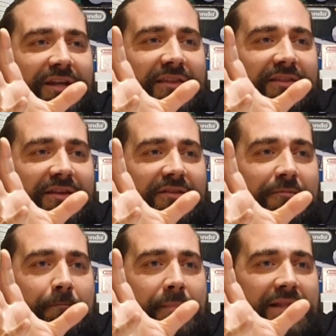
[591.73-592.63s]
in the
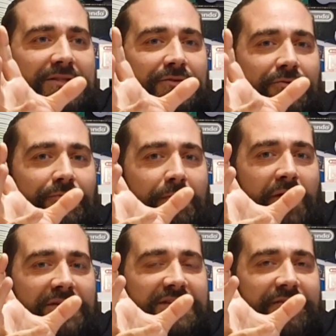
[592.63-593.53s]
mental
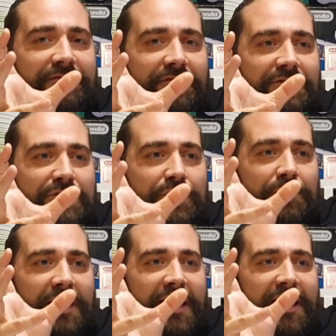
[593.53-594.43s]
mindset for a
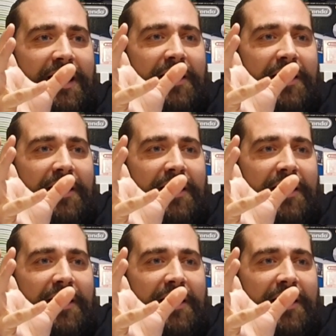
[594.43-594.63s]
consumer,